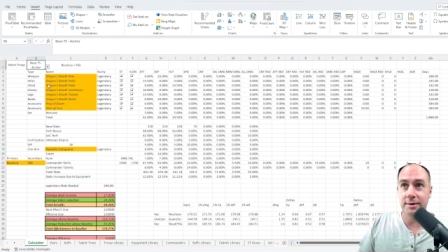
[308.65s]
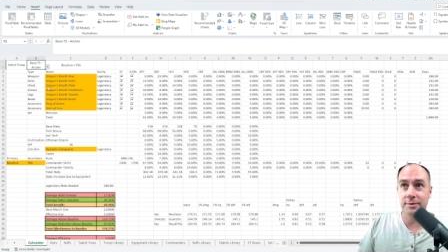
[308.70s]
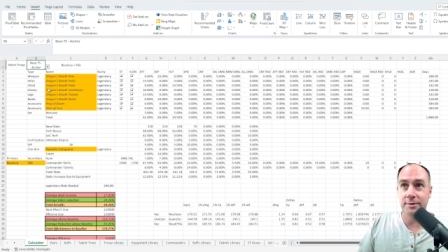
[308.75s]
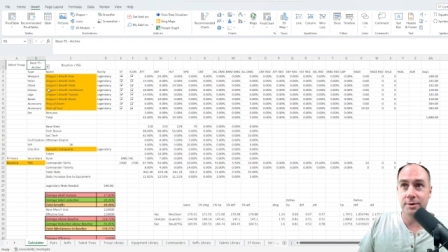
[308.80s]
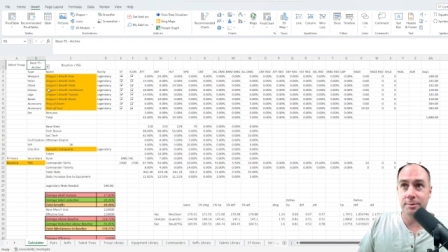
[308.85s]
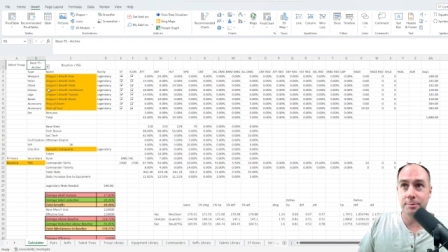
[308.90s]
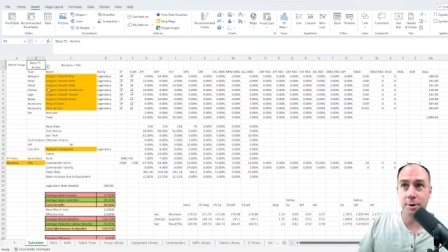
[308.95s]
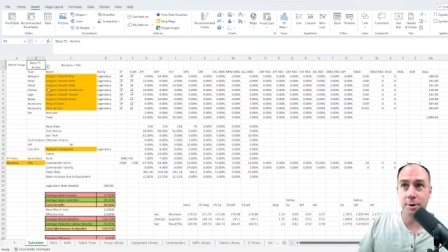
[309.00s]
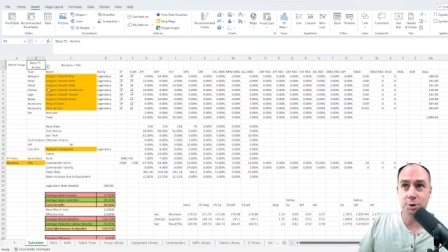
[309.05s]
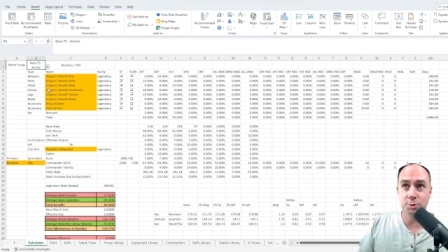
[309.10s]
of
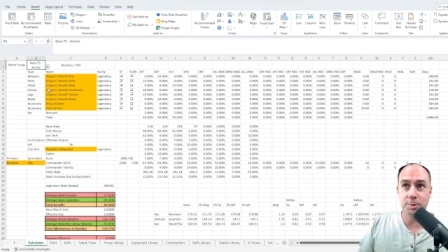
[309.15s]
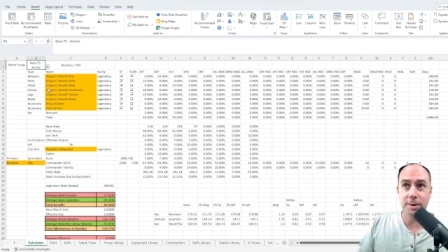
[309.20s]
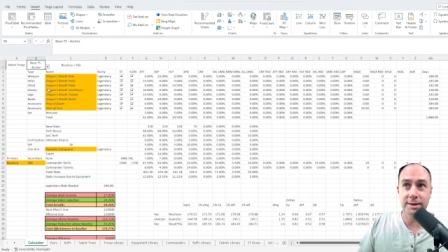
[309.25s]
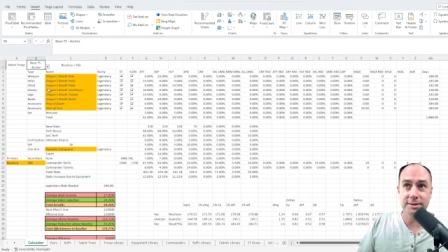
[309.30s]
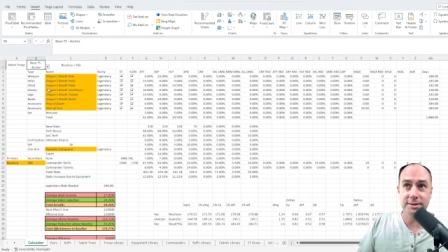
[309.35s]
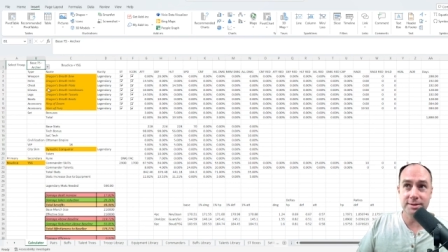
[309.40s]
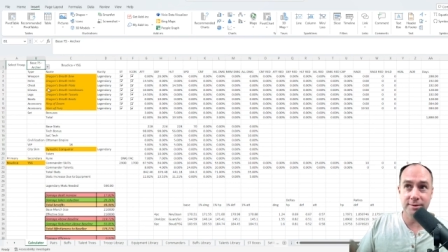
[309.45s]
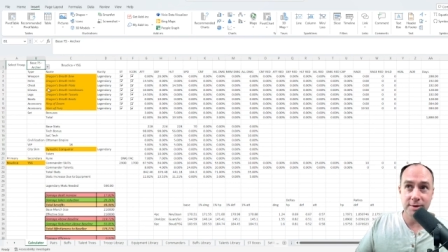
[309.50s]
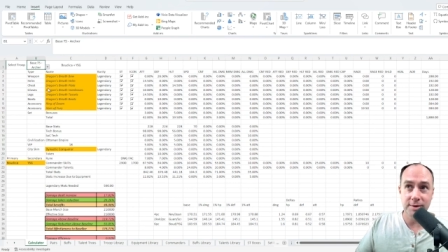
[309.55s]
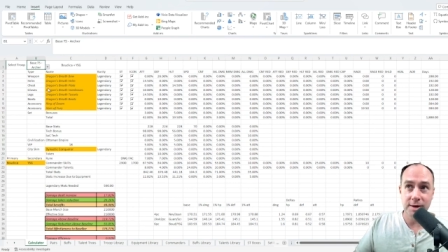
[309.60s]
the march
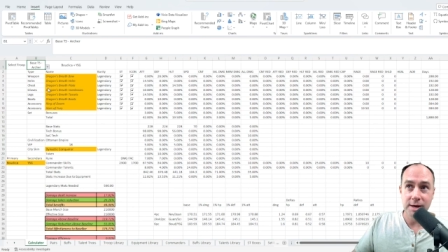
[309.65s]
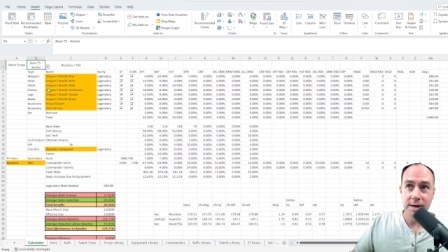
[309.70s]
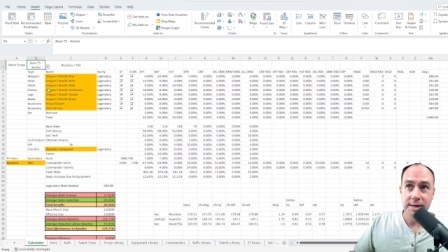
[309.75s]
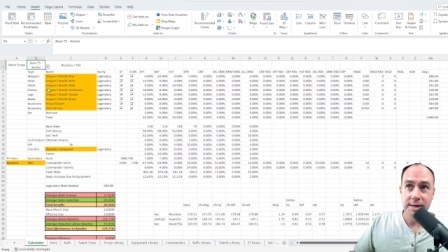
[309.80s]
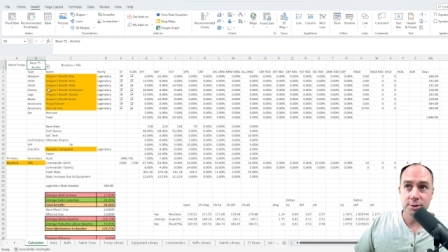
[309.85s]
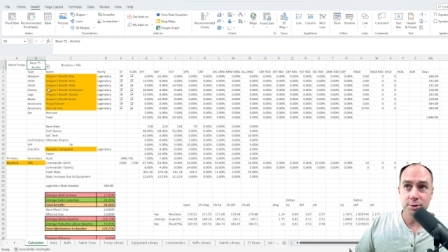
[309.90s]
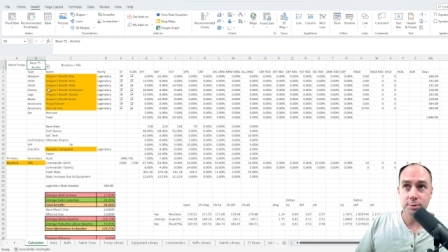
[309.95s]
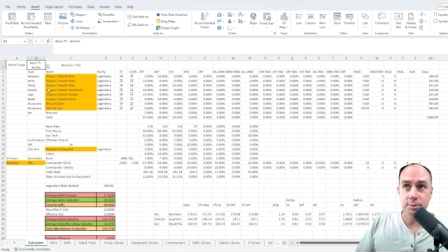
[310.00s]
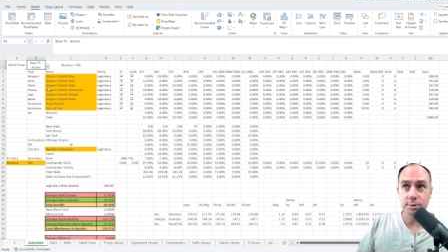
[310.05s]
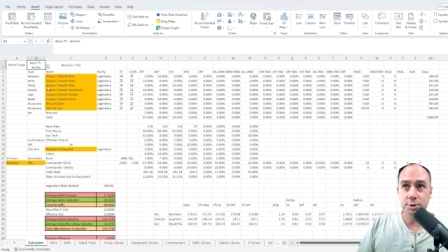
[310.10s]
relative
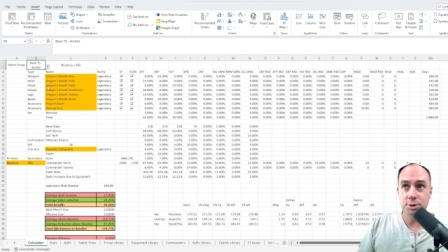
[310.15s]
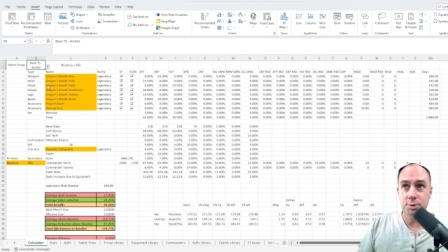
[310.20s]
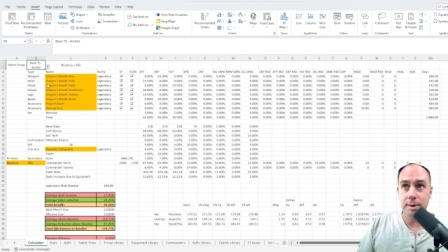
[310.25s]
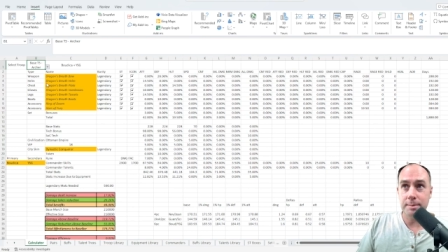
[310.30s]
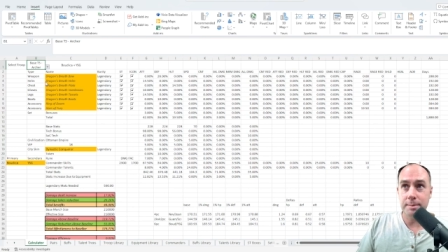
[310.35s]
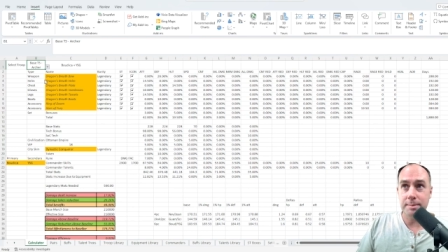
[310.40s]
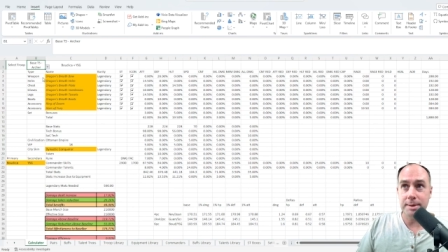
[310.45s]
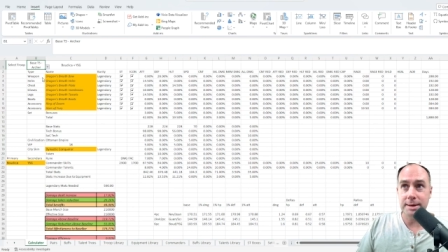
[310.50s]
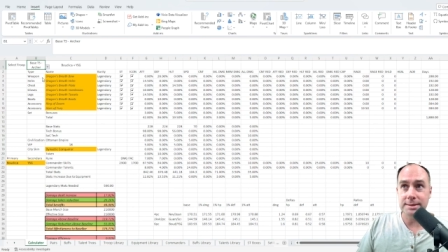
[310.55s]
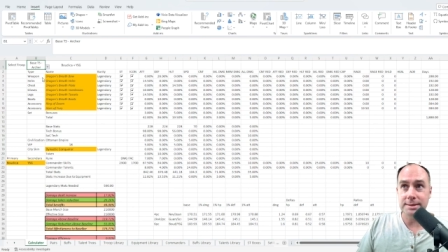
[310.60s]
to, to
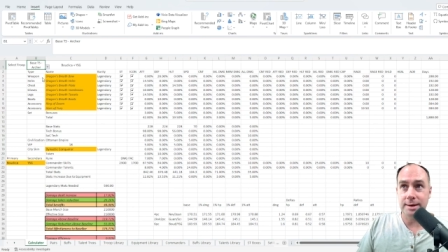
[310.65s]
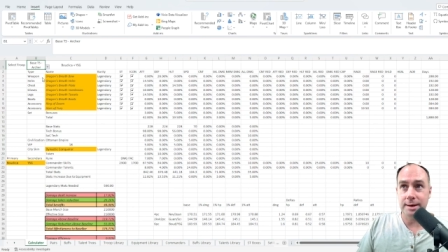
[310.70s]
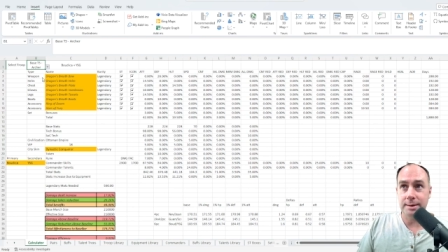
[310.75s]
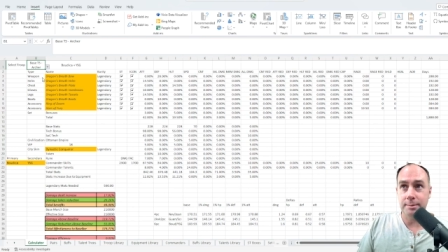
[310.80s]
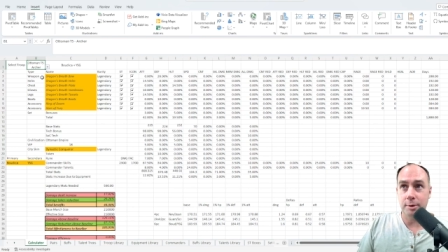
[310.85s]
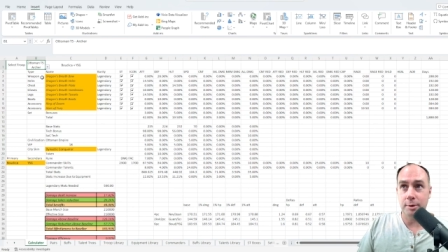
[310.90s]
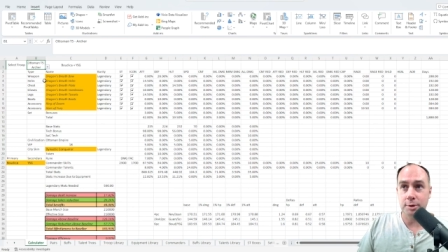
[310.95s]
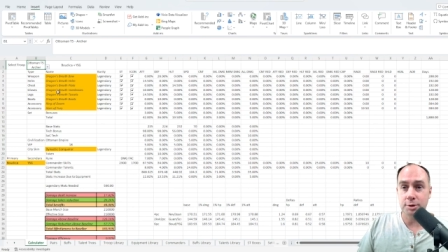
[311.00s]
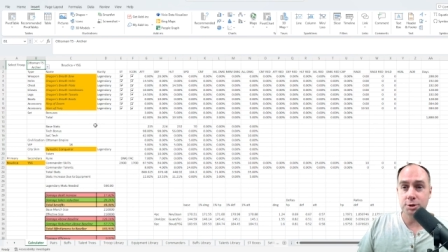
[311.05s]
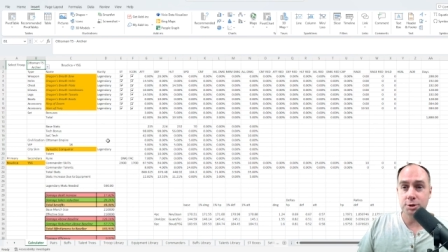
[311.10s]
a
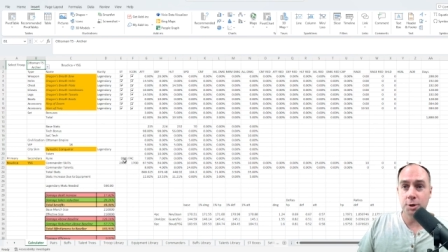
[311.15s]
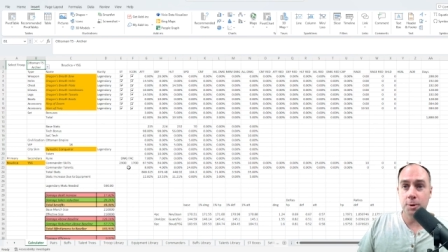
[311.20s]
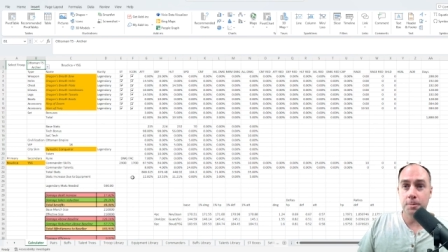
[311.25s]
baseline march.